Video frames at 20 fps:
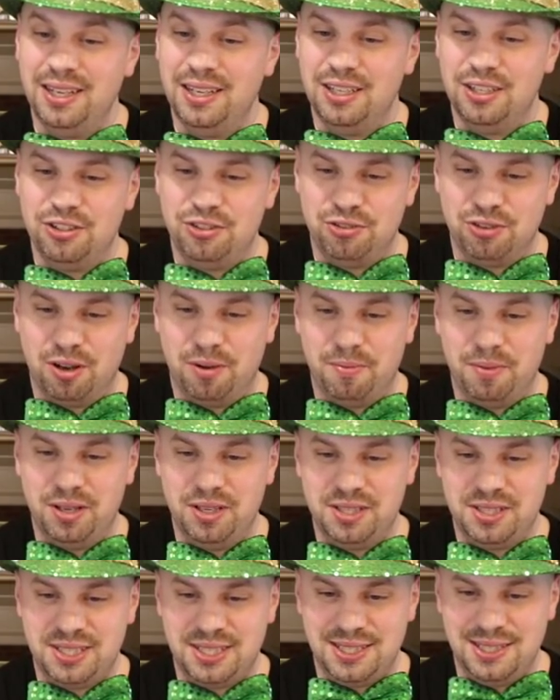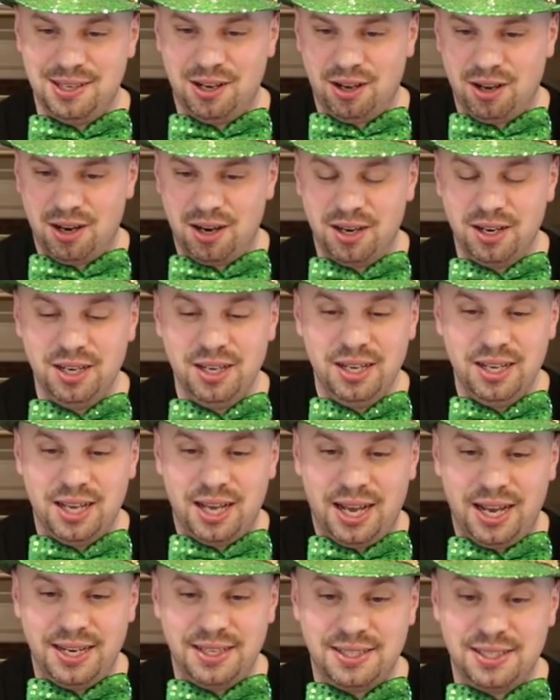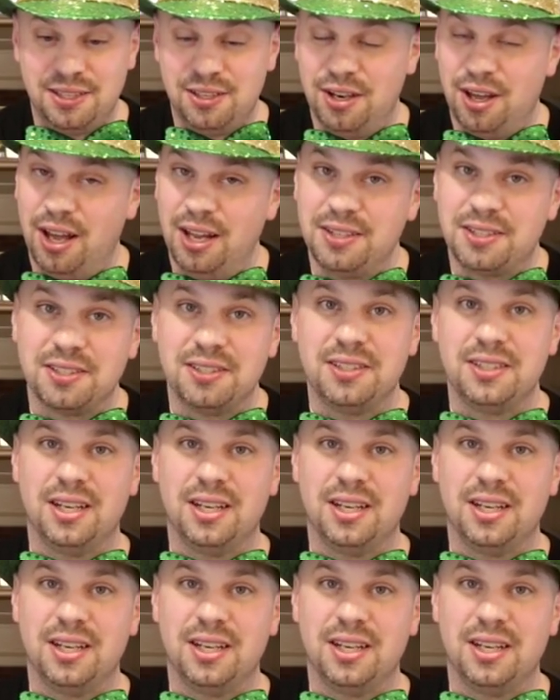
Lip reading: Drum CR? I did not.